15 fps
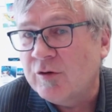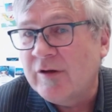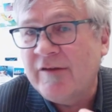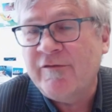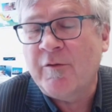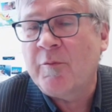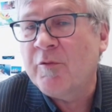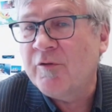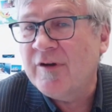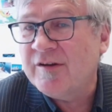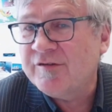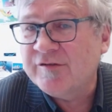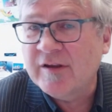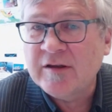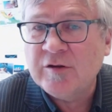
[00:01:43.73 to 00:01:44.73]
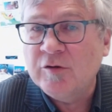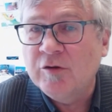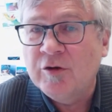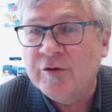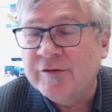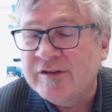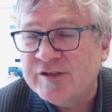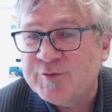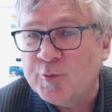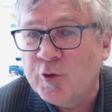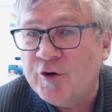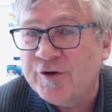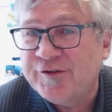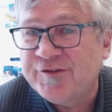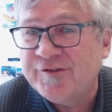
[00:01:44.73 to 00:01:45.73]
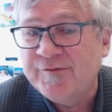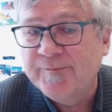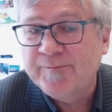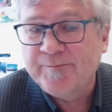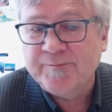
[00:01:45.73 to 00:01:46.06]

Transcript: or evaporation, that you learn these words.